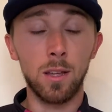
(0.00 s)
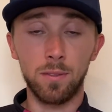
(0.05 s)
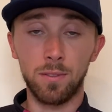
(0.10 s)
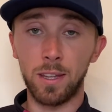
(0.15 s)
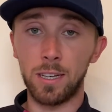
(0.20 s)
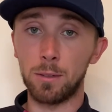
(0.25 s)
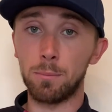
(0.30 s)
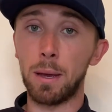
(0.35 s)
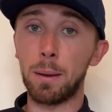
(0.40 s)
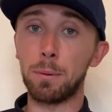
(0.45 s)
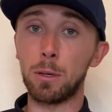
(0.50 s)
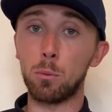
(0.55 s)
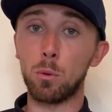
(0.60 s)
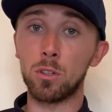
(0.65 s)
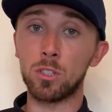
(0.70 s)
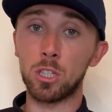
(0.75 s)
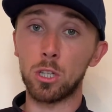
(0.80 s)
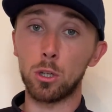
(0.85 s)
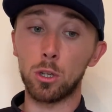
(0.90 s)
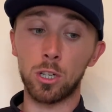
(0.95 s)
then you maybe
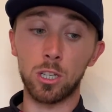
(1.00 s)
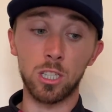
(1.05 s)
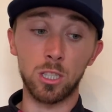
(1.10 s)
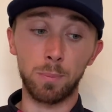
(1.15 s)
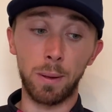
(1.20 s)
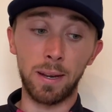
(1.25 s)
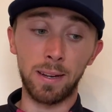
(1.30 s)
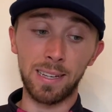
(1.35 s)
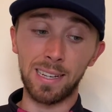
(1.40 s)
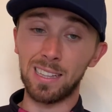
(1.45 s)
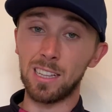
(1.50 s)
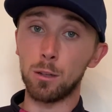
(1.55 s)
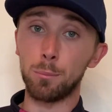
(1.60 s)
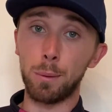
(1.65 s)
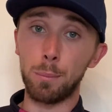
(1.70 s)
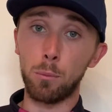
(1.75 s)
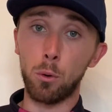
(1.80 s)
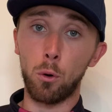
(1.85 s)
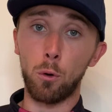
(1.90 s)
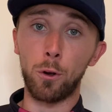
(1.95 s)
want to look at spending a little
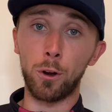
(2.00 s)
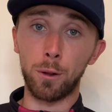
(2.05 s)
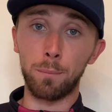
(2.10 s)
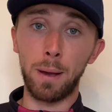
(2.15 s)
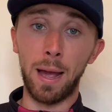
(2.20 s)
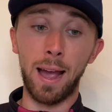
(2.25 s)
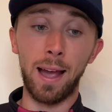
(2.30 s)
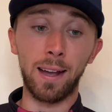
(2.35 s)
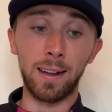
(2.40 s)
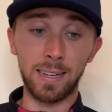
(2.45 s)
bit more on a mat